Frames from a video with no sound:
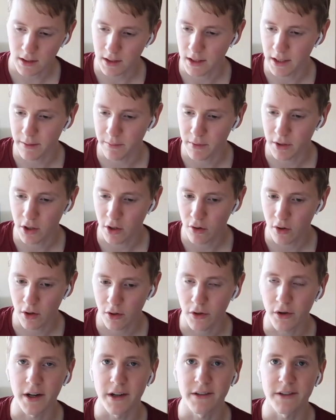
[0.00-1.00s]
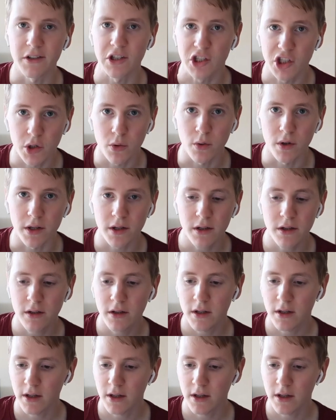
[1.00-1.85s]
Let me know how you guys are doing.